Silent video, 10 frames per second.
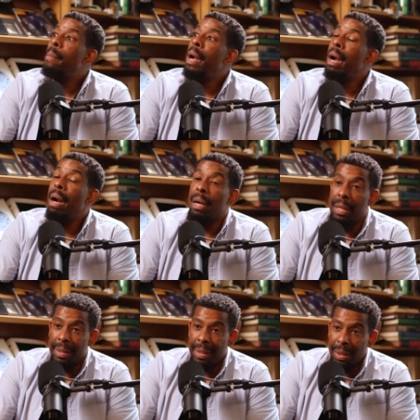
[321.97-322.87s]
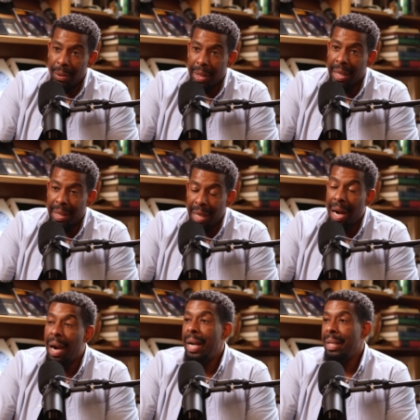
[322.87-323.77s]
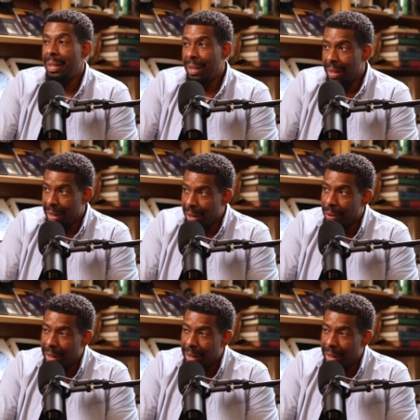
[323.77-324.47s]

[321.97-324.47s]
Mars. Okay. Okay. All right. There you go.